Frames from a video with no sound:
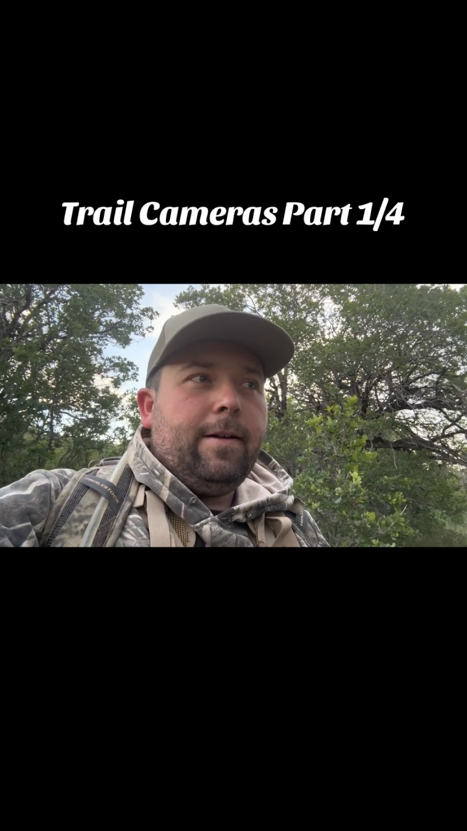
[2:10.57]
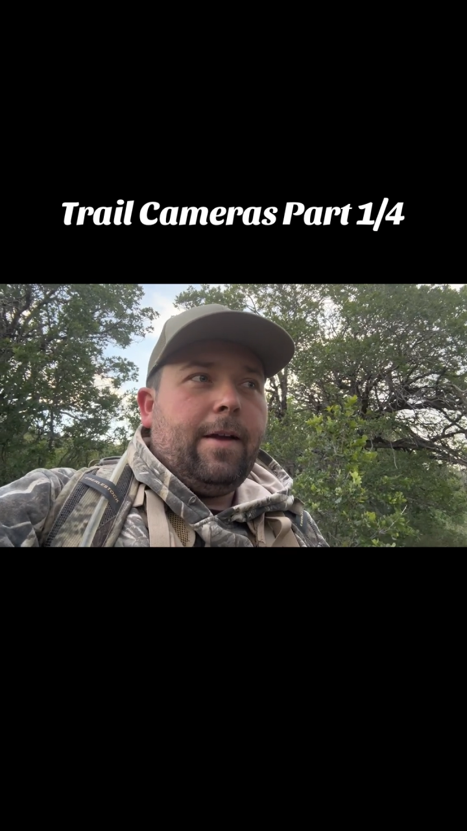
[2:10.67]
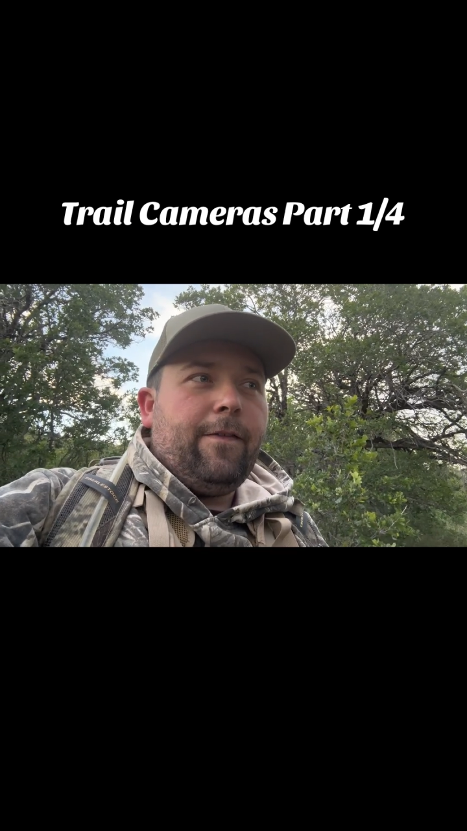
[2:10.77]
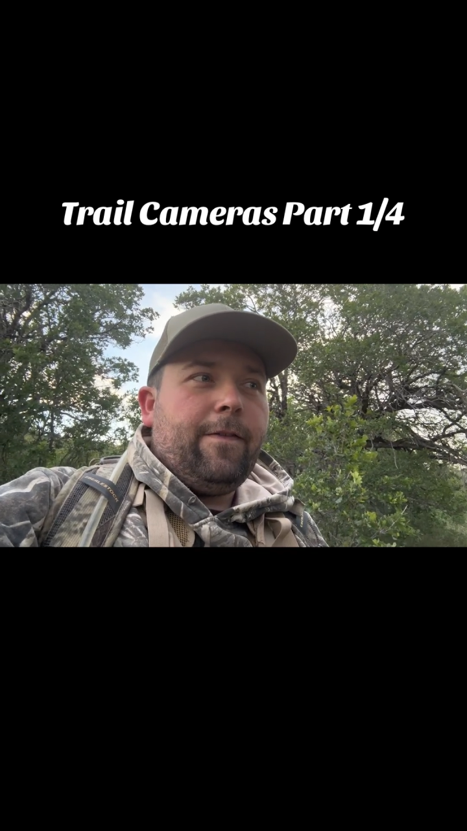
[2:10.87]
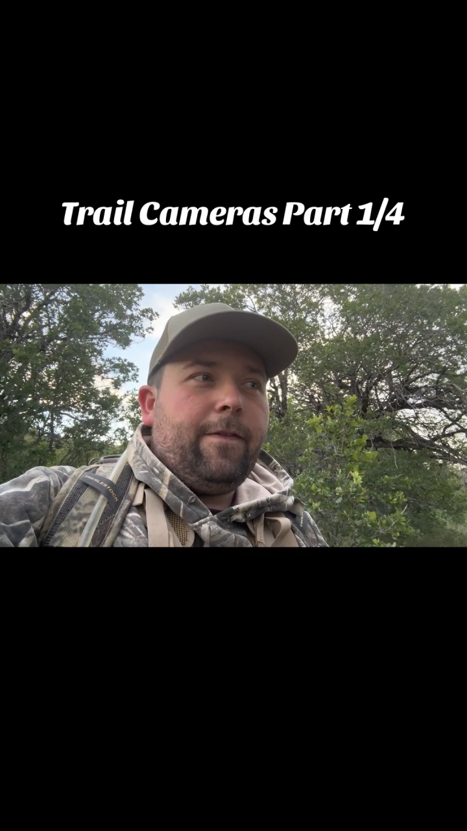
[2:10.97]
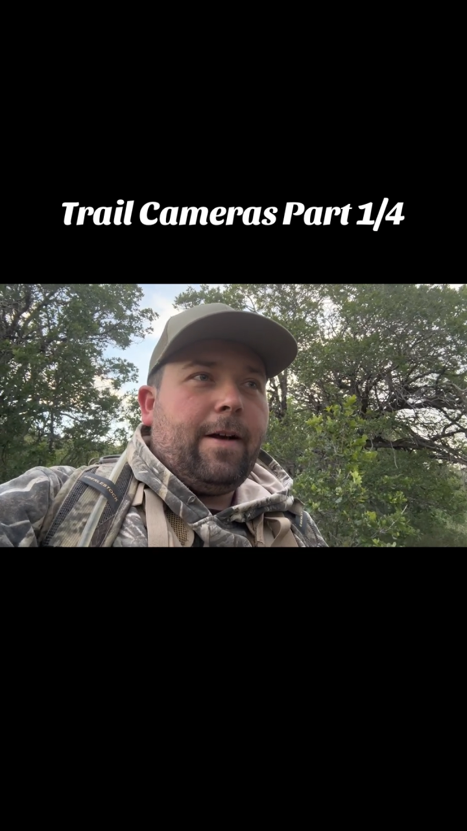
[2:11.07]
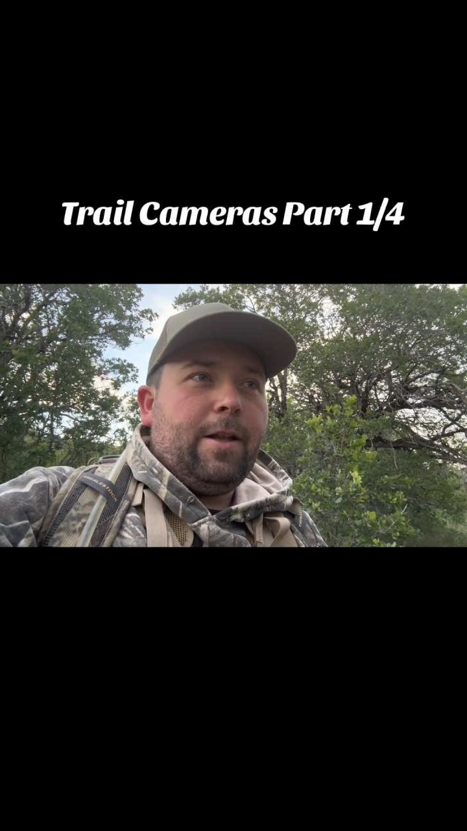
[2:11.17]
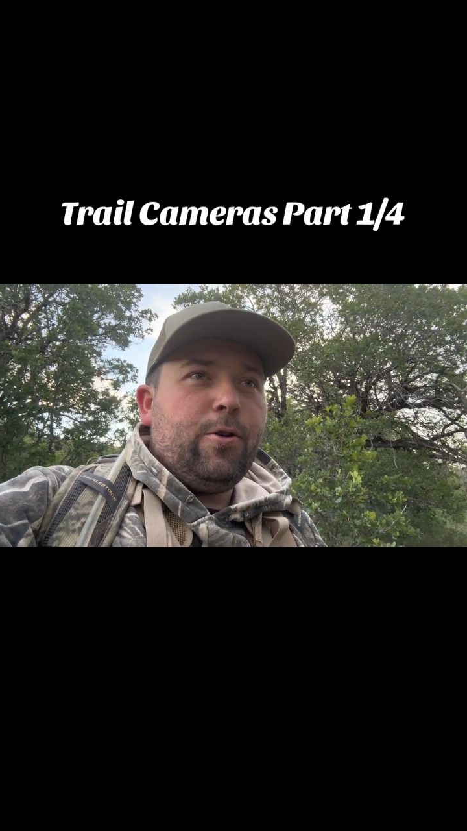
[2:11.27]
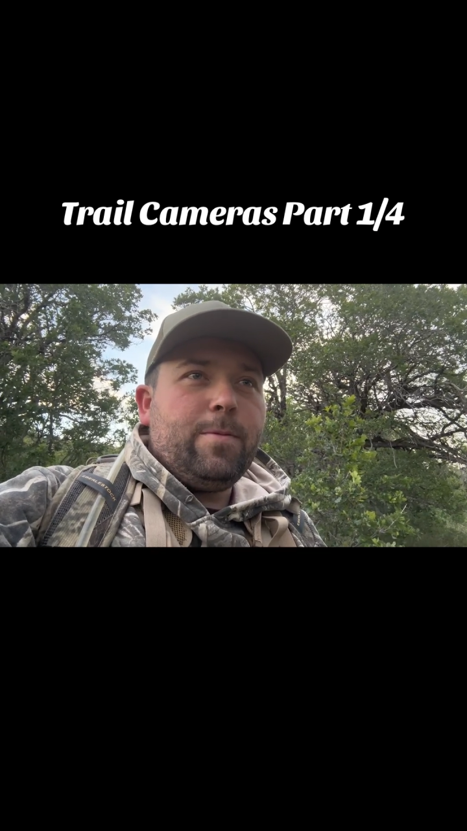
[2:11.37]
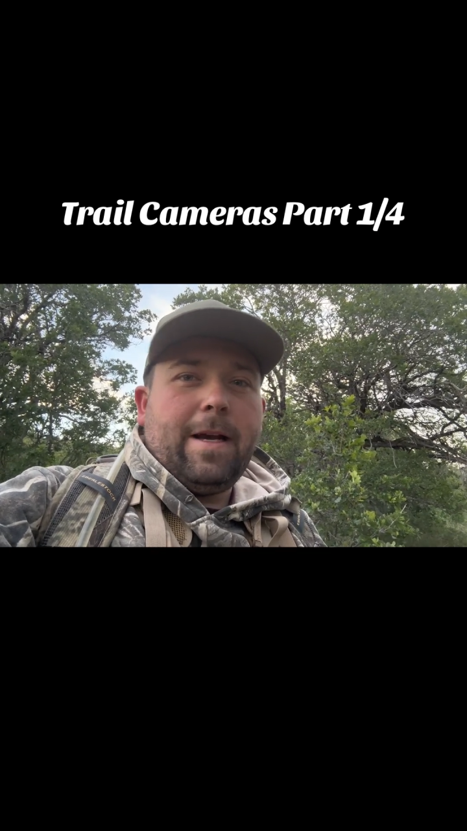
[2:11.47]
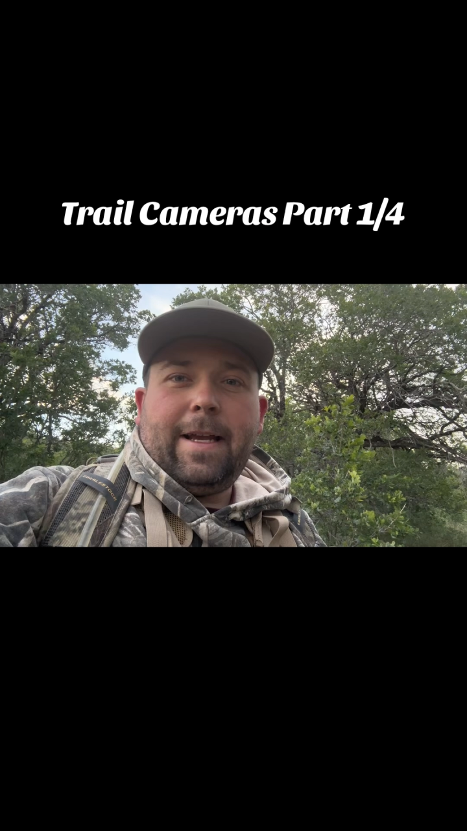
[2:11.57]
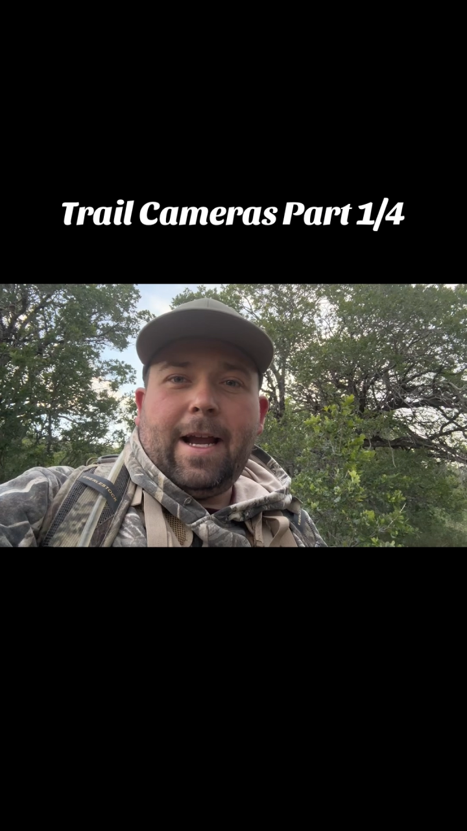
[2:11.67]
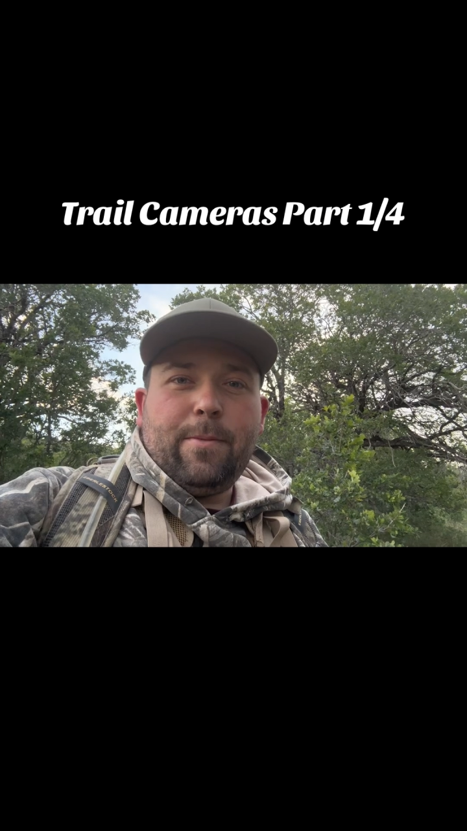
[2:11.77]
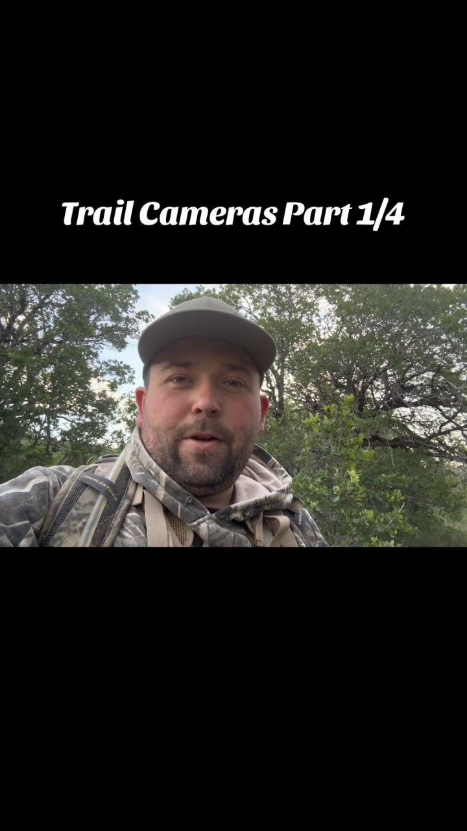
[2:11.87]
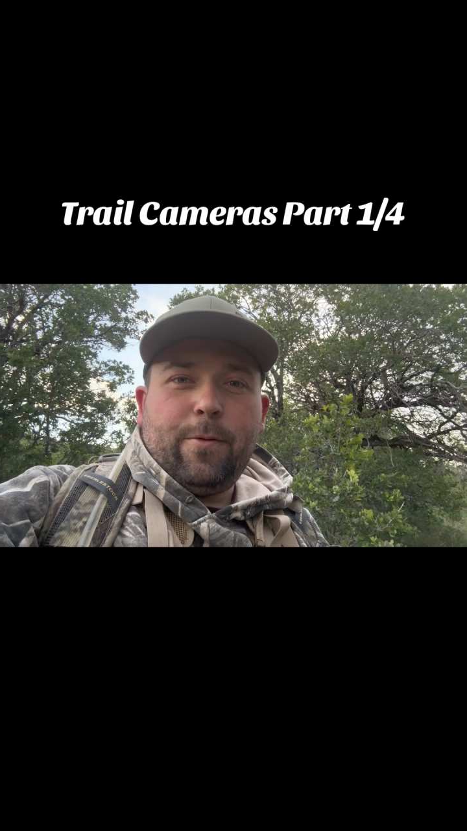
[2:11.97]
if I lose my camera,